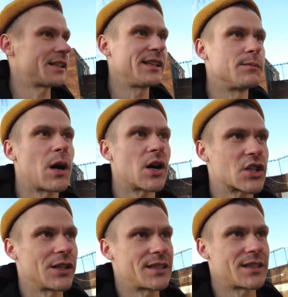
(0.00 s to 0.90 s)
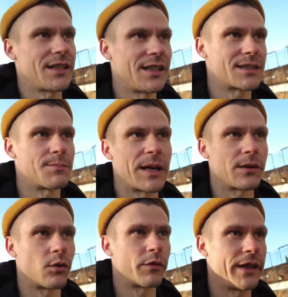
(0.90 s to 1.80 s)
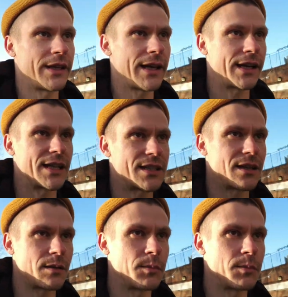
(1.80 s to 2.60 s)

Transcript: in marshes, it's many of the areas are